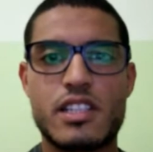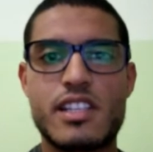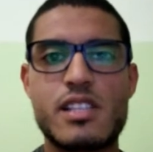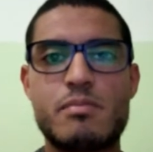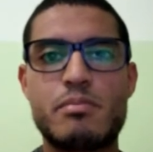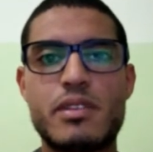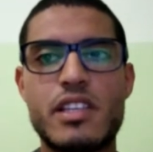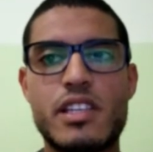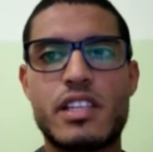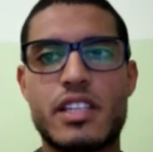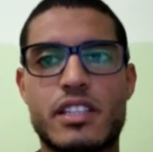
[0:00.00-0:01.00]
The
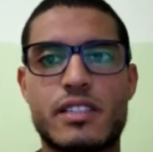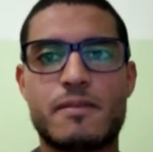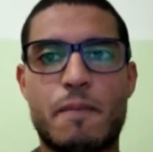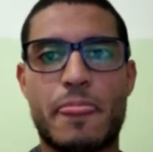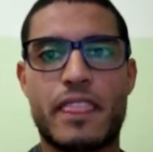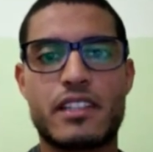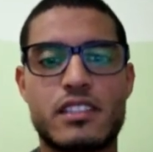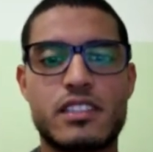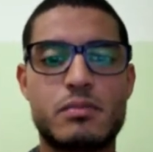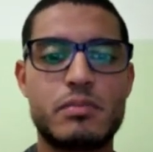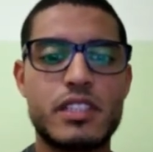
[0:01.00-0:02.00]
speaking
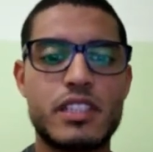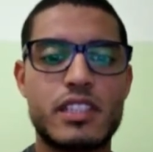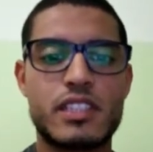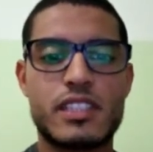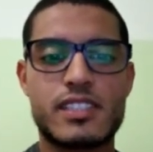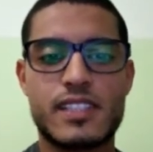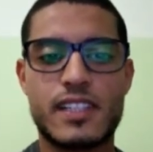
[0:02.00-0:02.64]
is